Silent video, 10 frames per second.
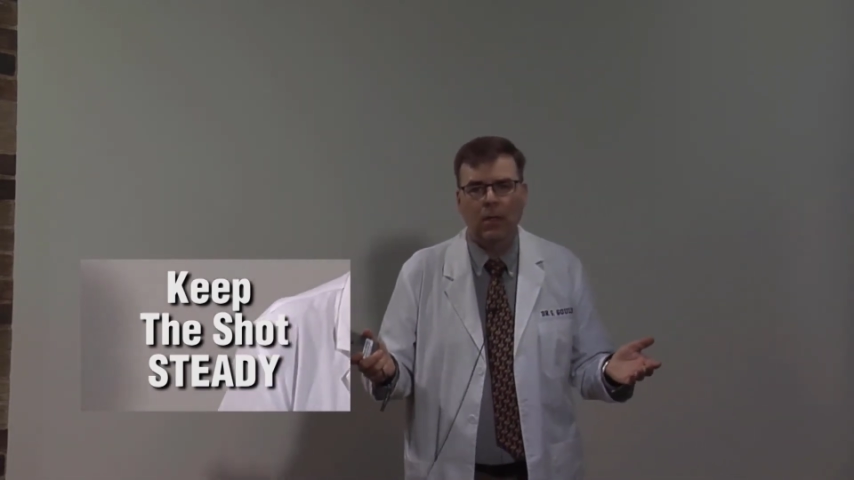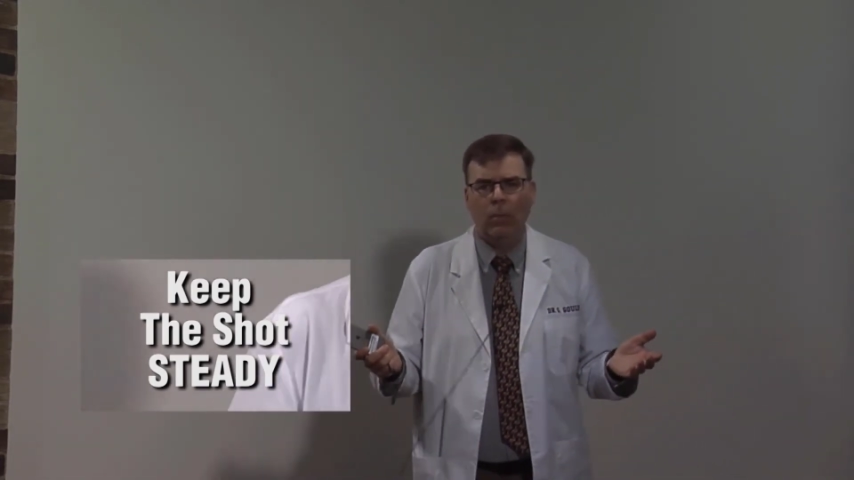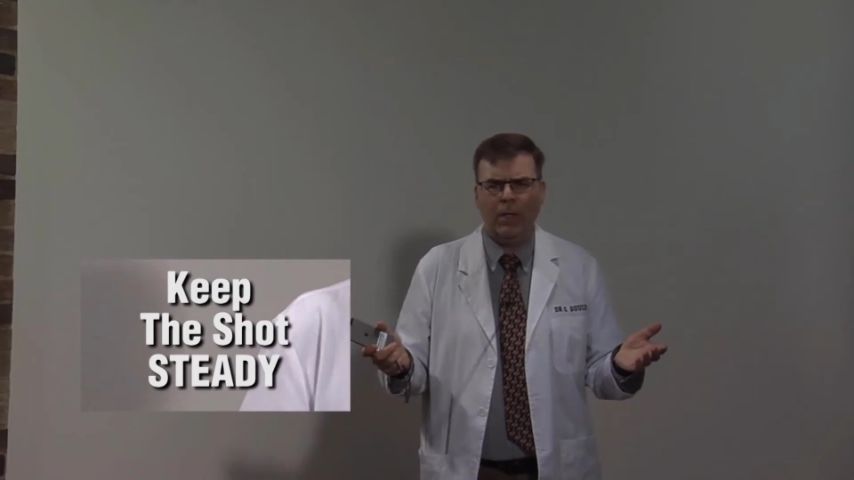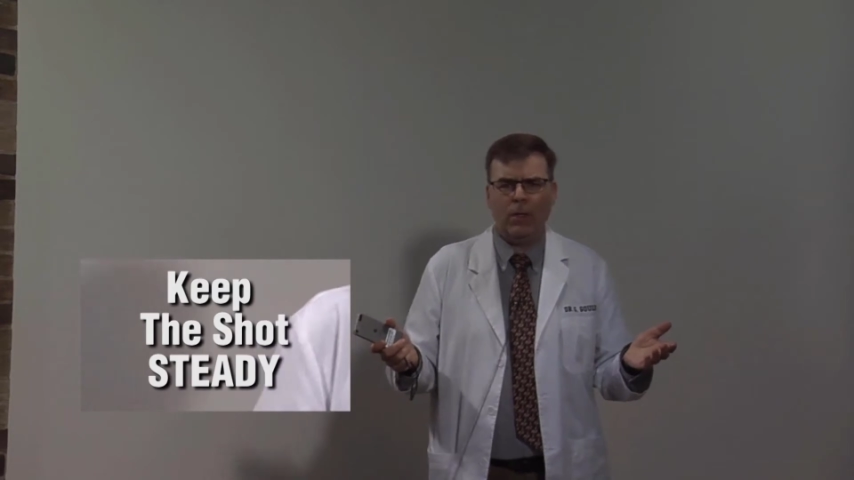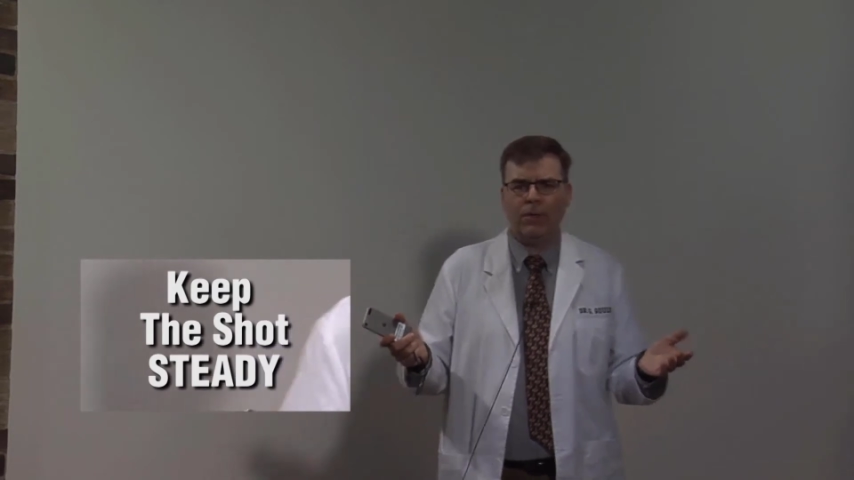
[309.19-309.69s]

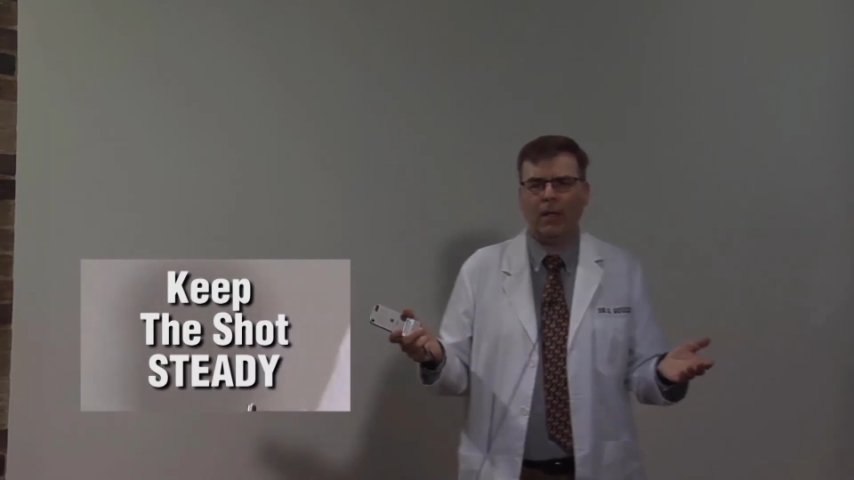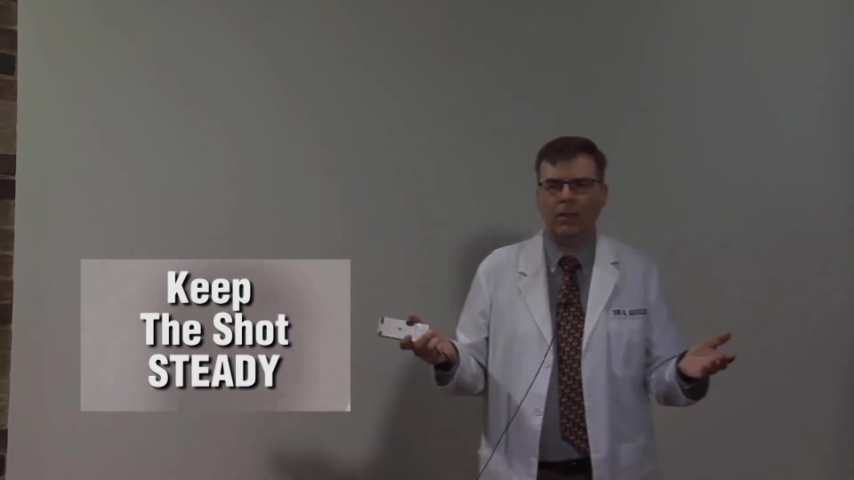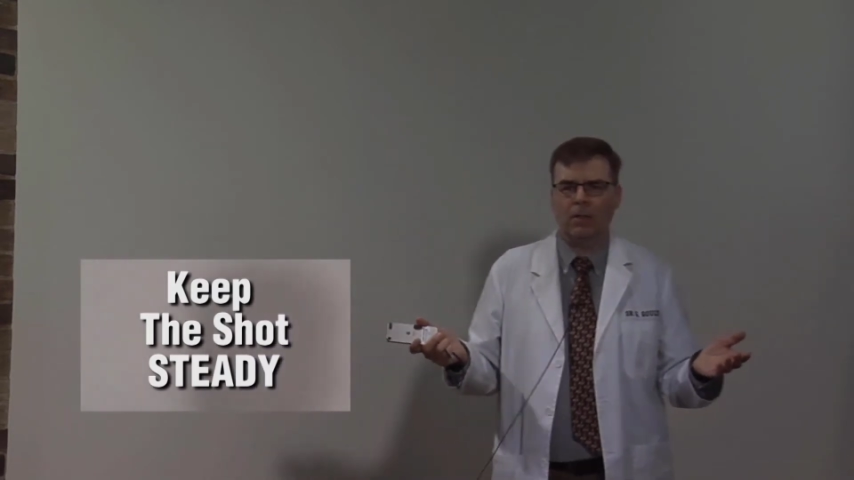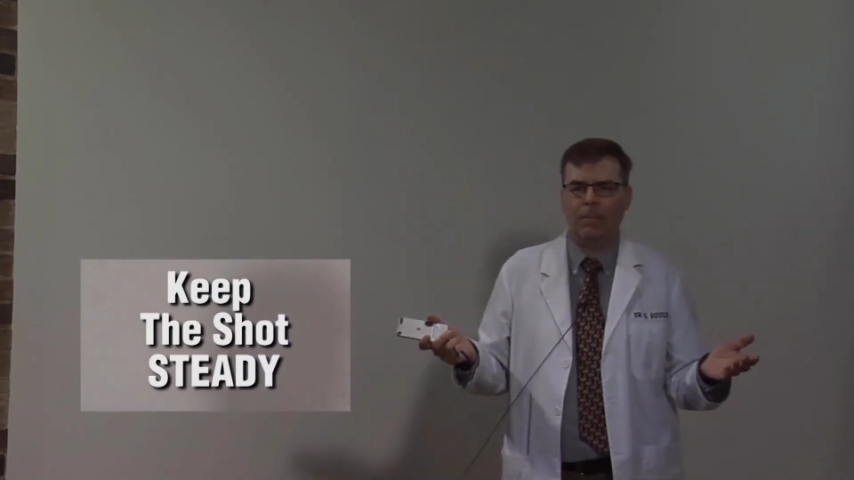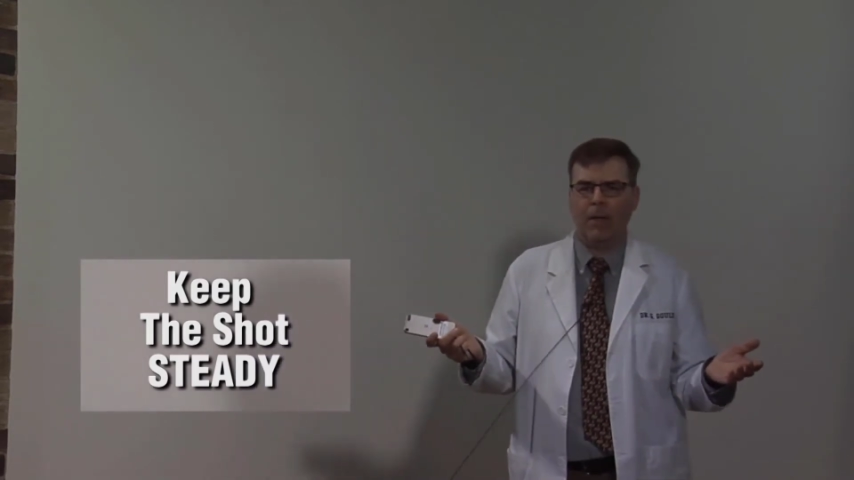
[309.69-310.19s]
What do you think
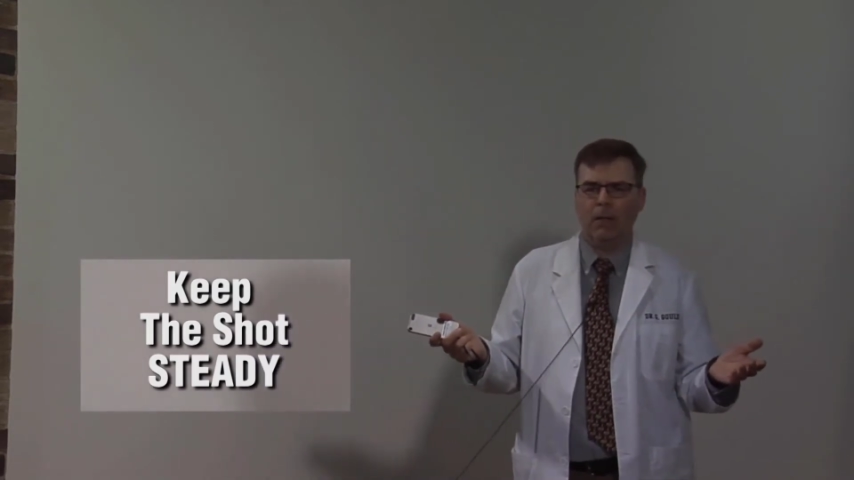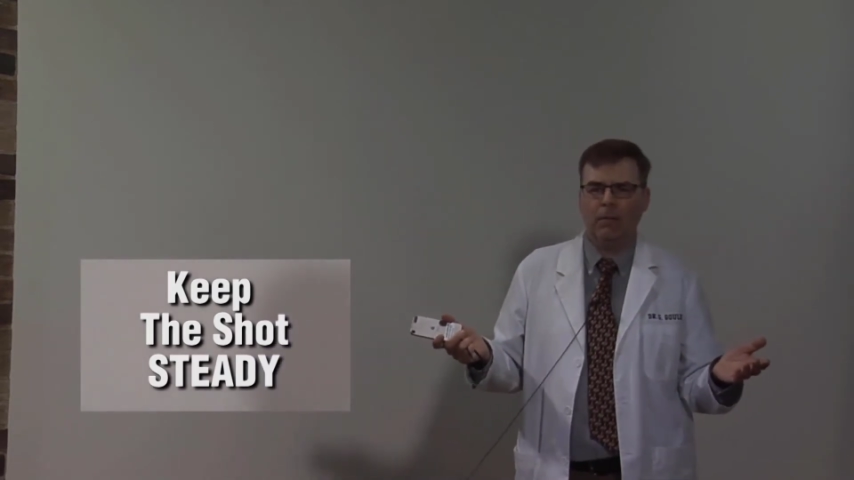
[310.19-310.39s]
looks better,